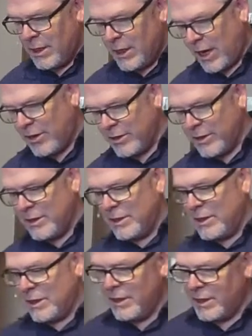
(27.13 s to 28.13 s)
Now,
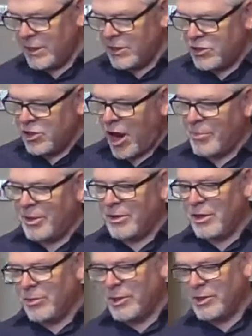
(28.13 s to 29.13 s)
in Joppa
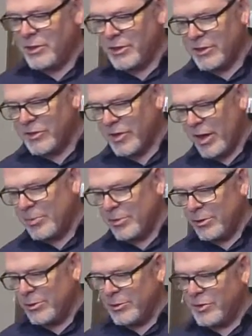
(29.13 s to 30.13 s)
there was a
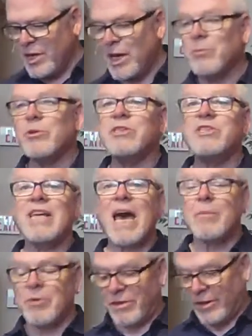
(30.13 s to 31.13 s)
disciple whose name was
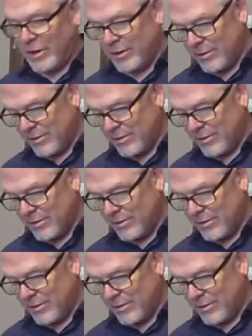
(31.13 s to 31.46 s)
Tabitha,